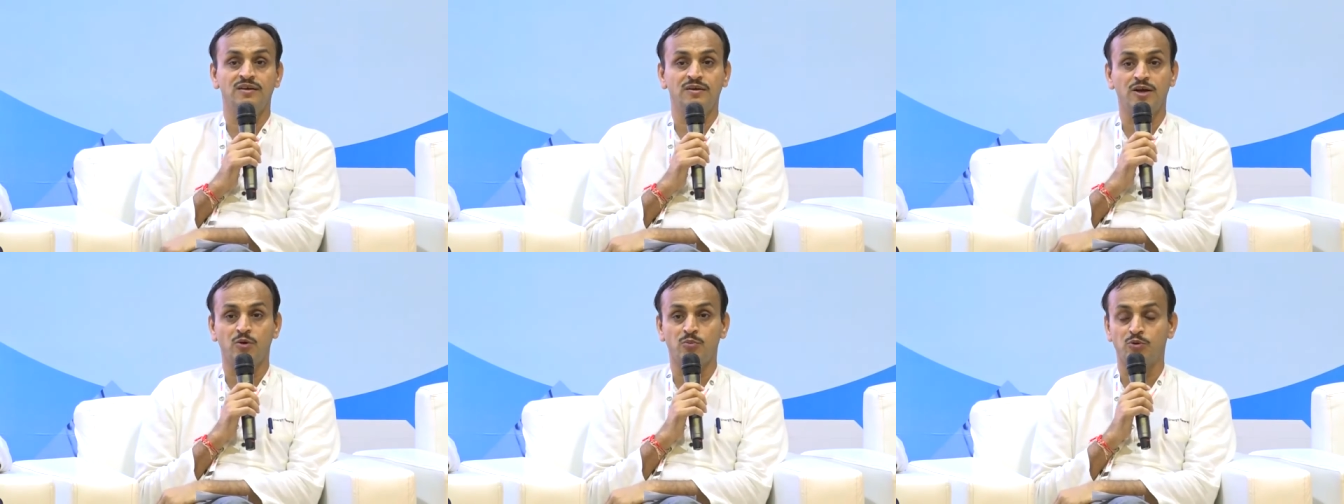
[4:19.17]

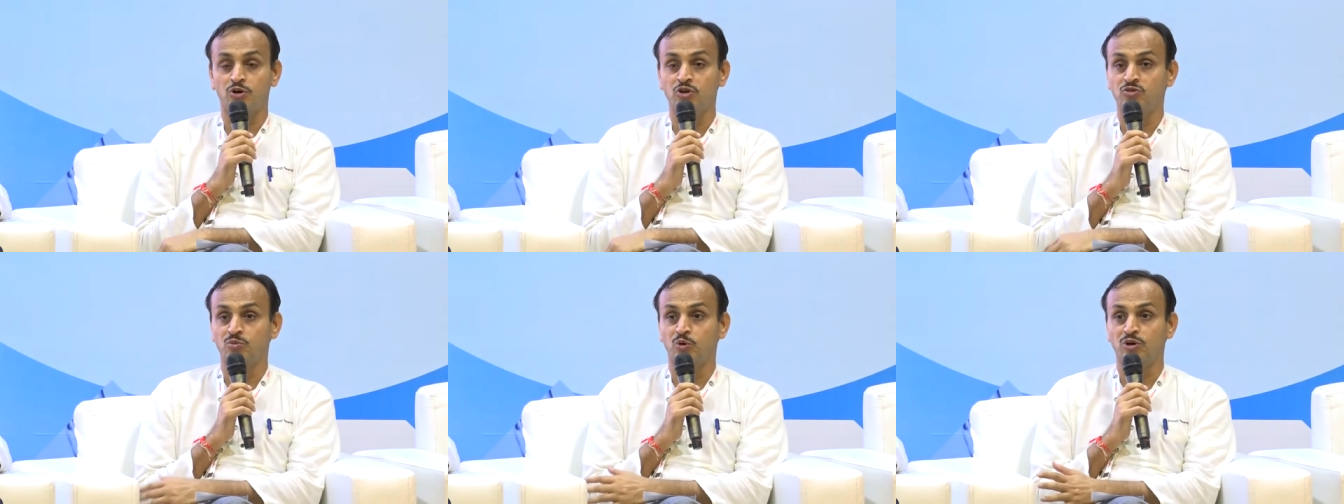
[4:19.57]
you know,
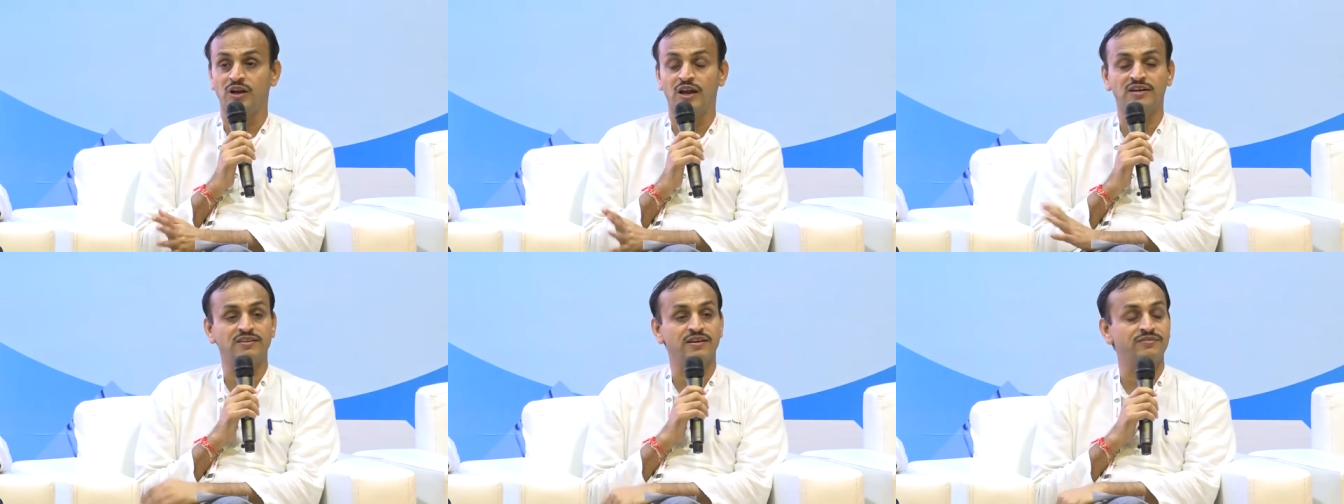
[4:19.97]
produce more
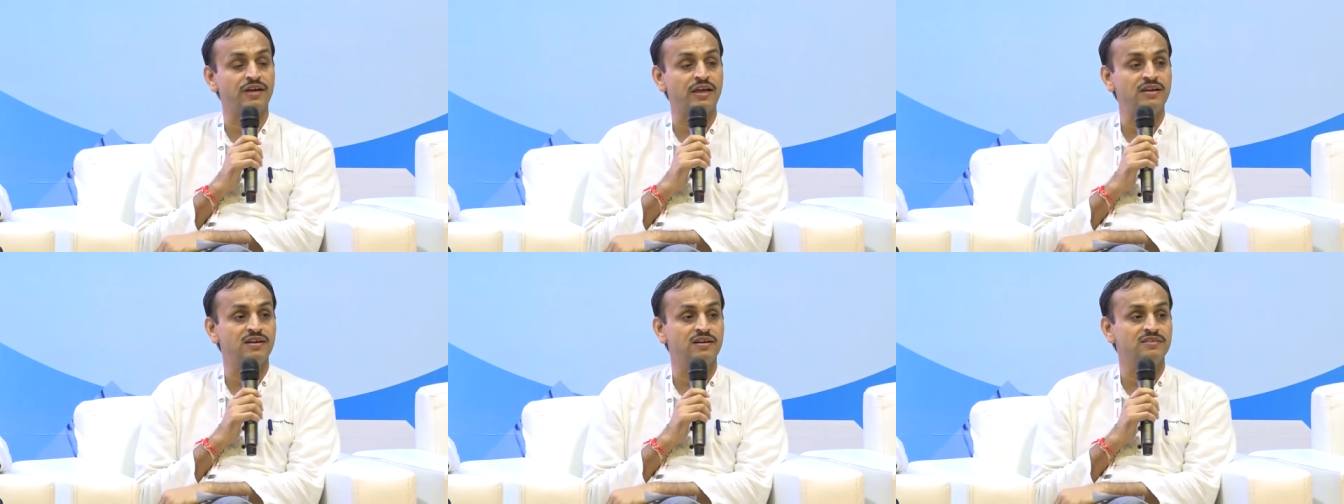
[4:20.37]
electric
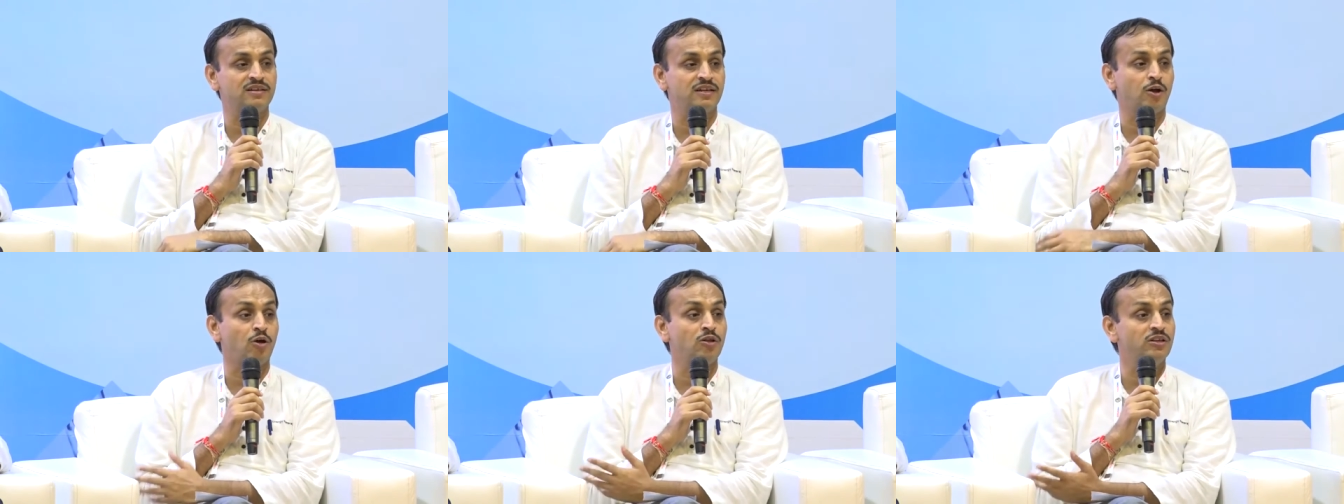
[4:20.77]
vehicles
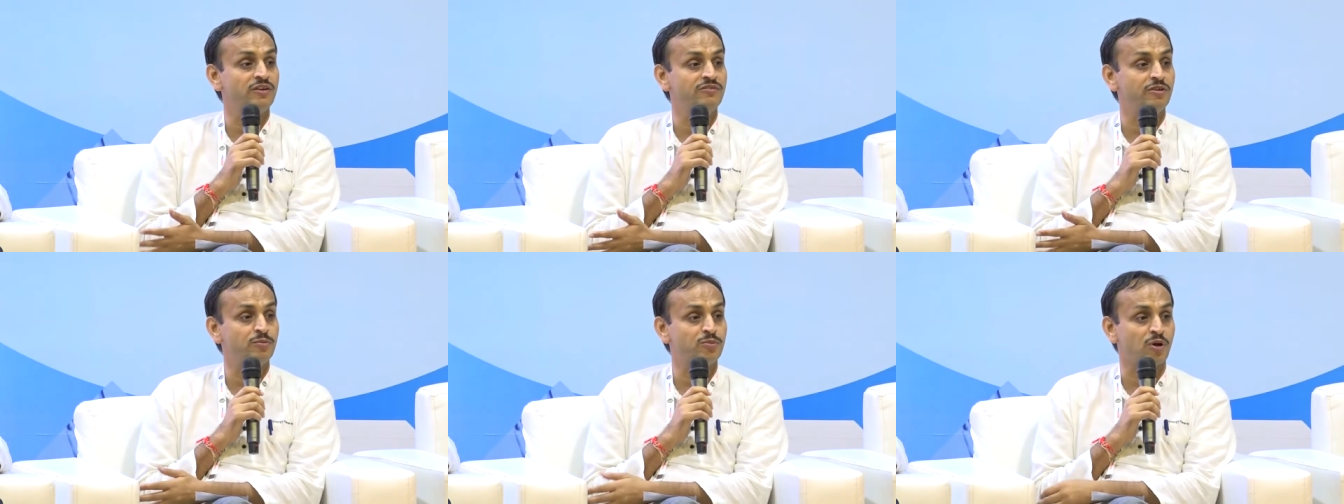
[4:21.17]
and all
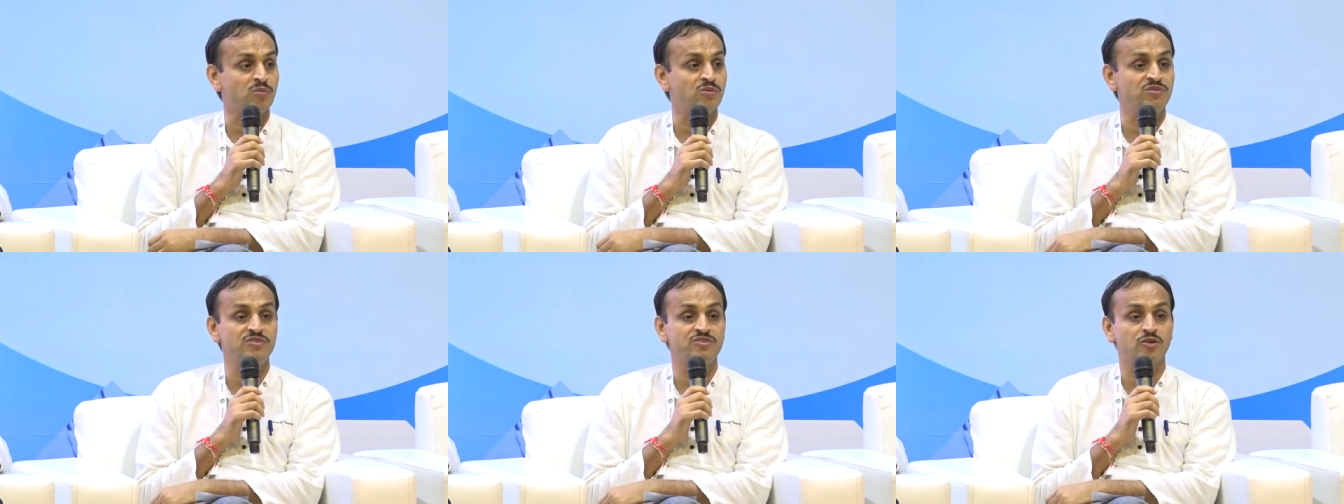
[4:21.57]
that will
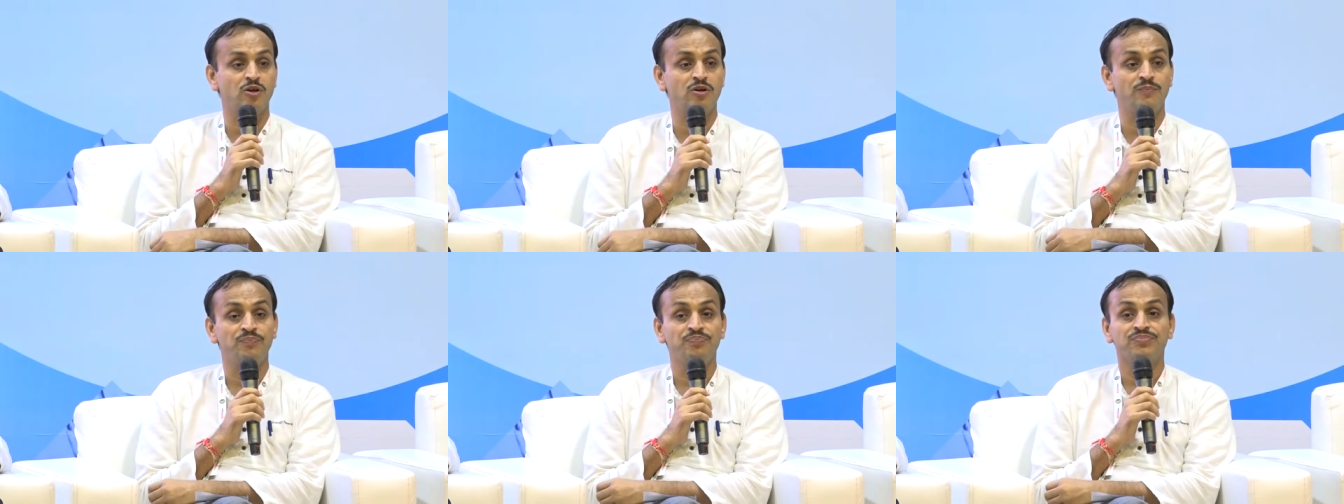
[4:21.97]
problem solve.